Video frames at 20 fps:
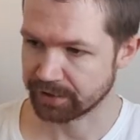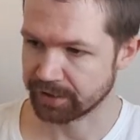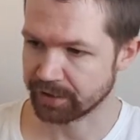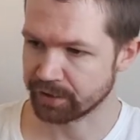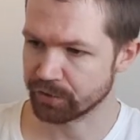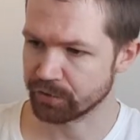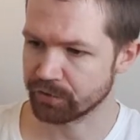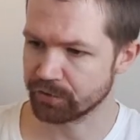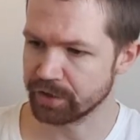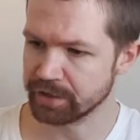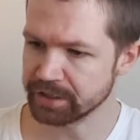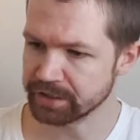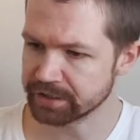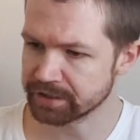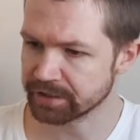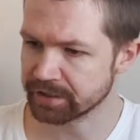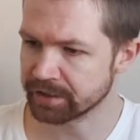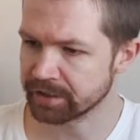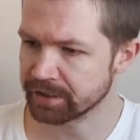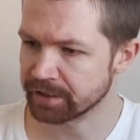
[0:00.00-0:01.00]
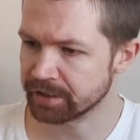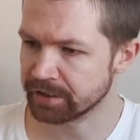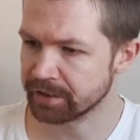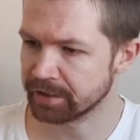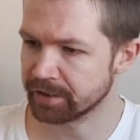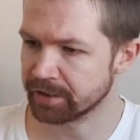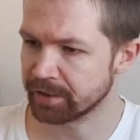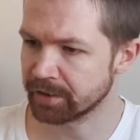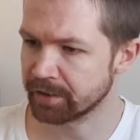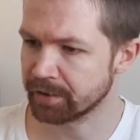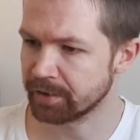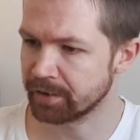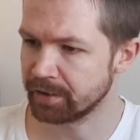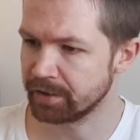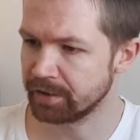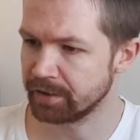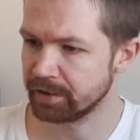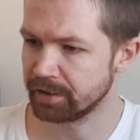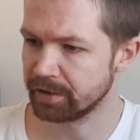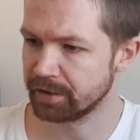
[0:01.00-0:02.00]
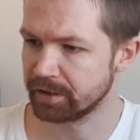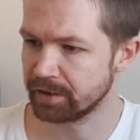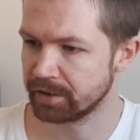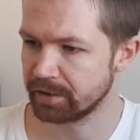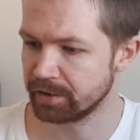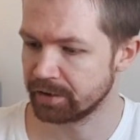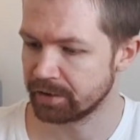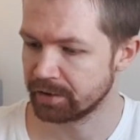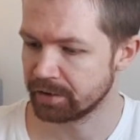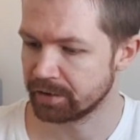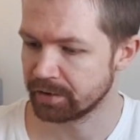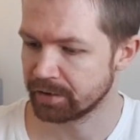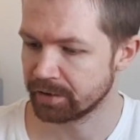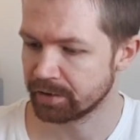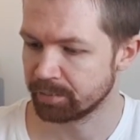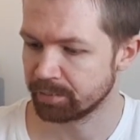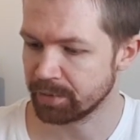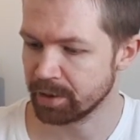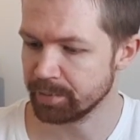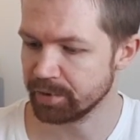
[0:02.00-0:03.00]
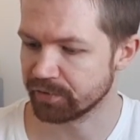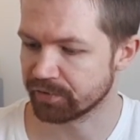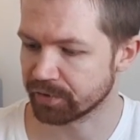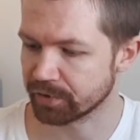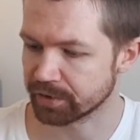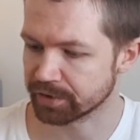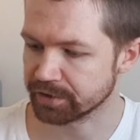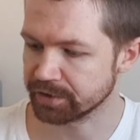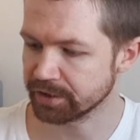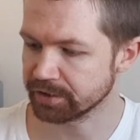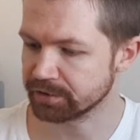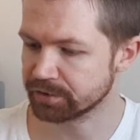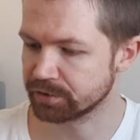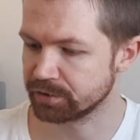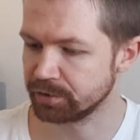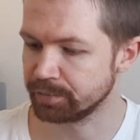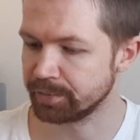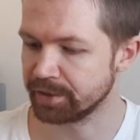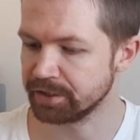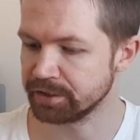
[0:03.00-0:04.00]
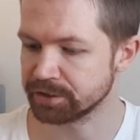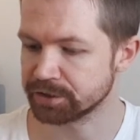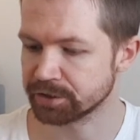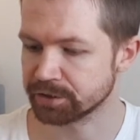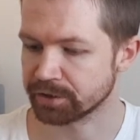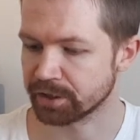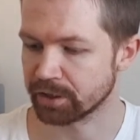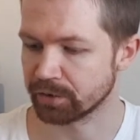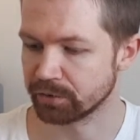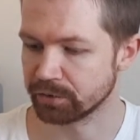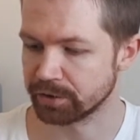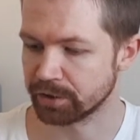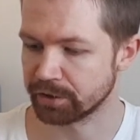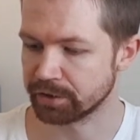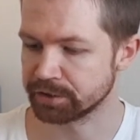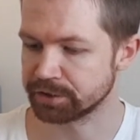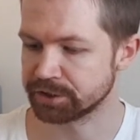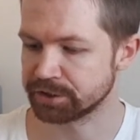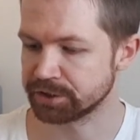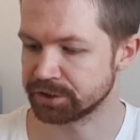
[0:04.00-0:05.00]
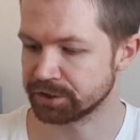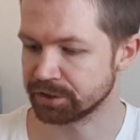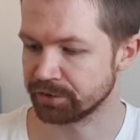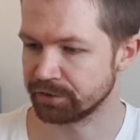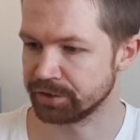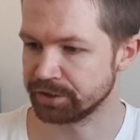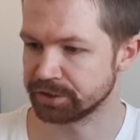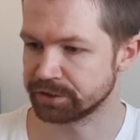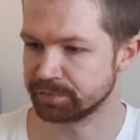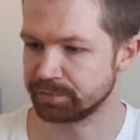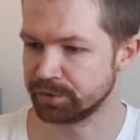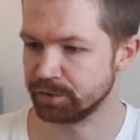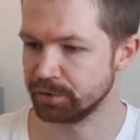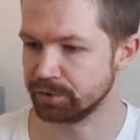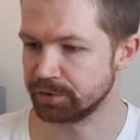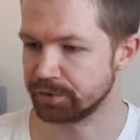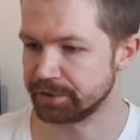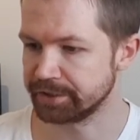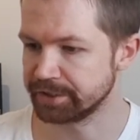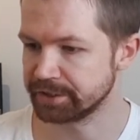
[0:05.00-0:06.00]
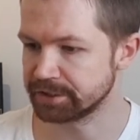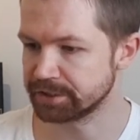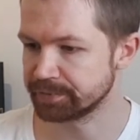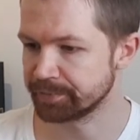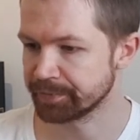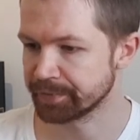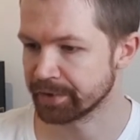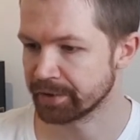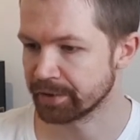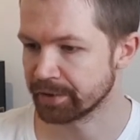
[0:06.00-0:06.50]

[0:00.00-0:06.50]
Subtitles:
I think I maybe forgot to mention how large this brewery is,